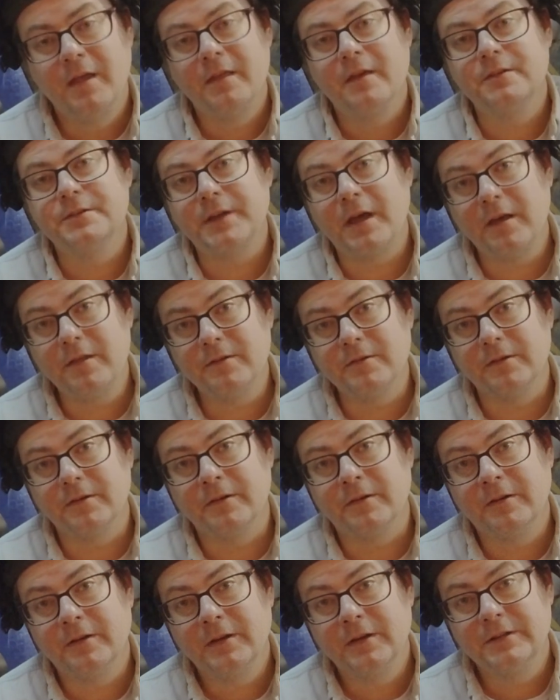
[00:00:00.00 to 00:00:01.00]
There's
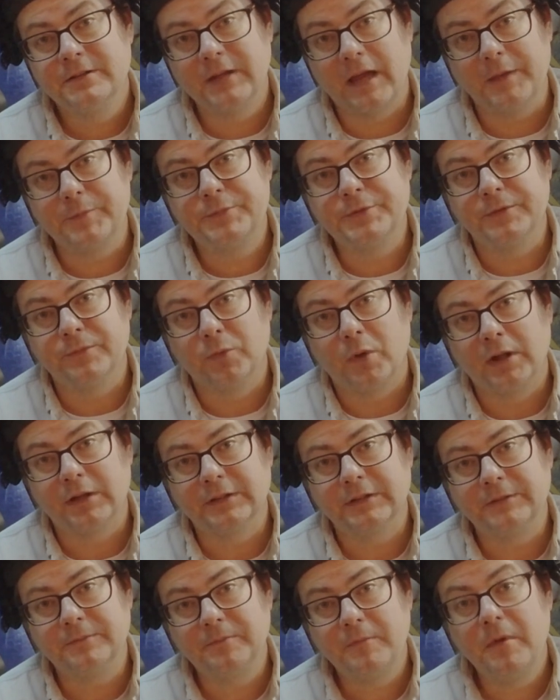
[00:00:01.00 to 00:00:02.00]
other types of
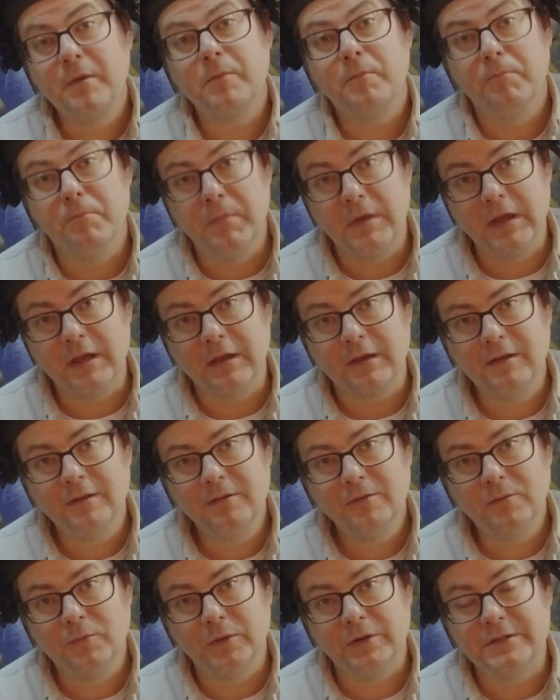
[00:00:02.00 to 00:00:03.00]
welding,
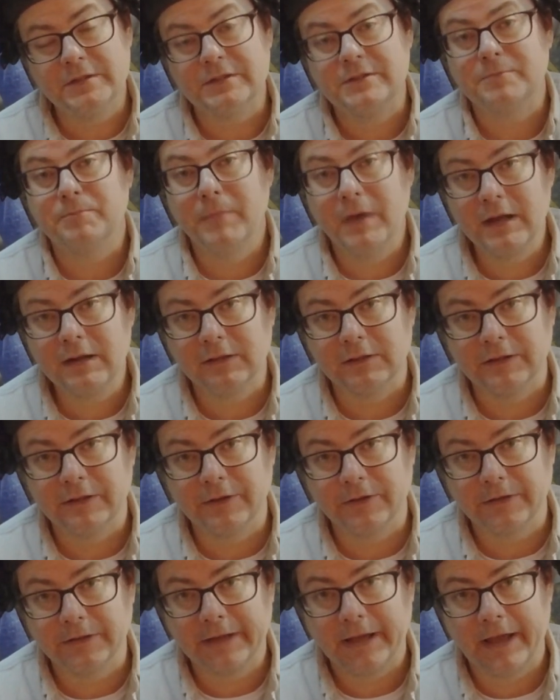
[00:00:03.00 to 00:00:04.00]
MIG, which is metal
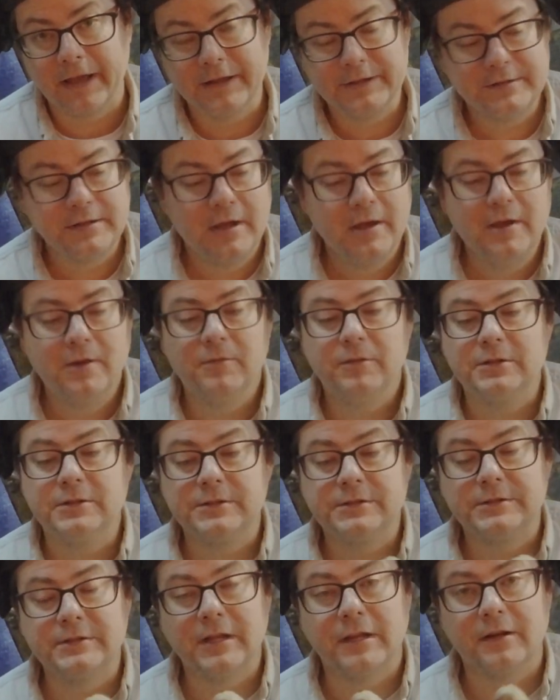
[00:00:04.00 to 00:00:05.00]
inert gas, which
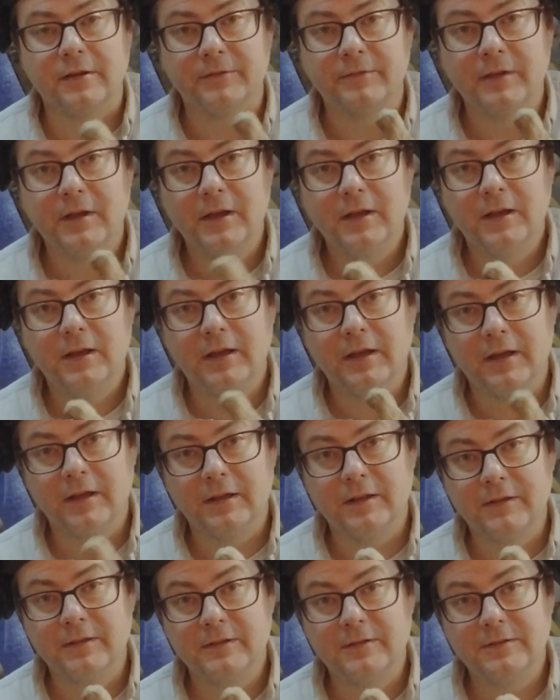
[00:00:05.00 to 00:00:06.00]
instead of
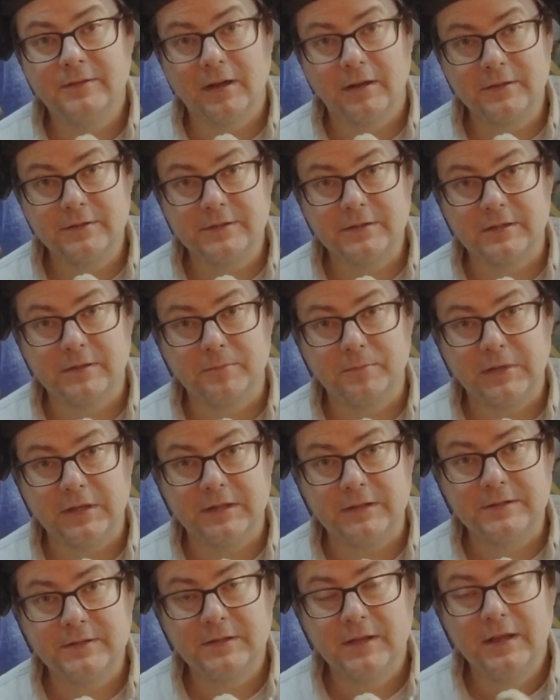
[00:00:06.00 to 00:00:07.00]
a tungsten
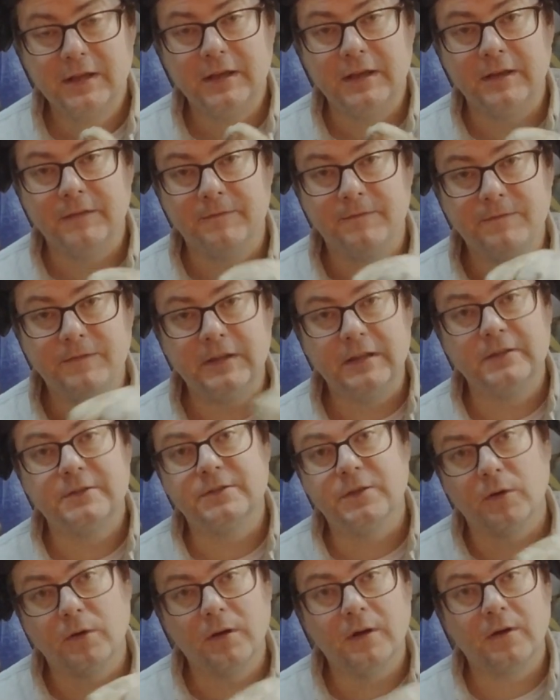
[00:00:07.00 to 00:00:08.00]
piece, it
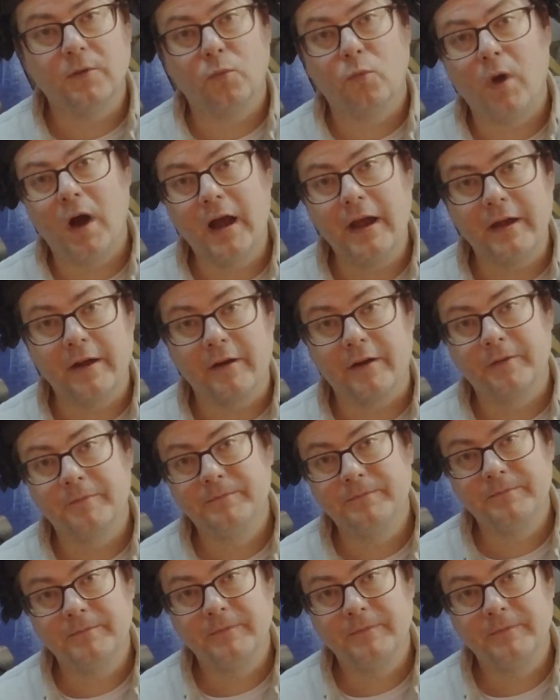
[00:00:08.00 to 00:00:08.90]
feeds a wire,